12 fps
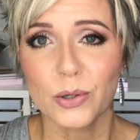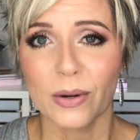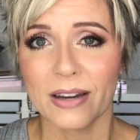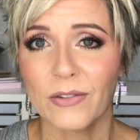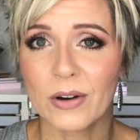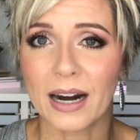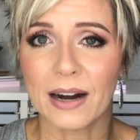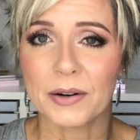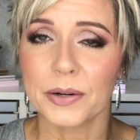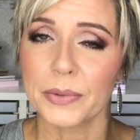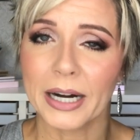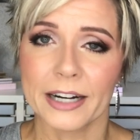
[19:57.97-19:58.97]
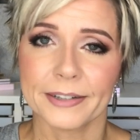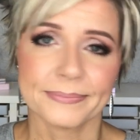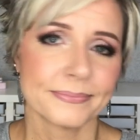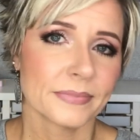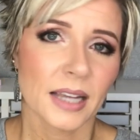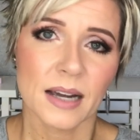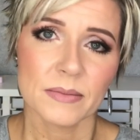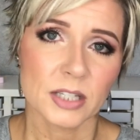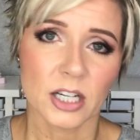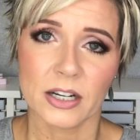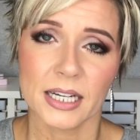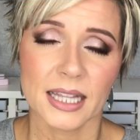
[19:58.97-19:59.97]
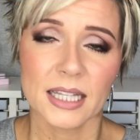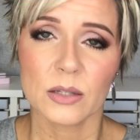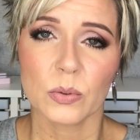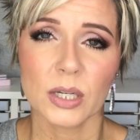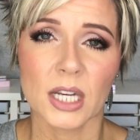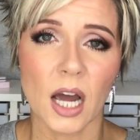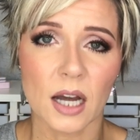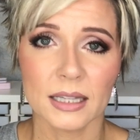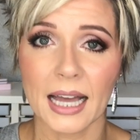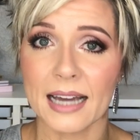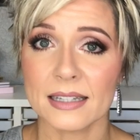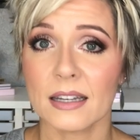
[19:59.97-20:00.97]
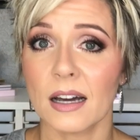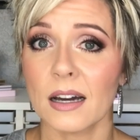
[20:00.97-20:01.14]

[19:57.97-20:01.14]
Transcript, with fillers: 24 hour wear. I'm sorry, this would not last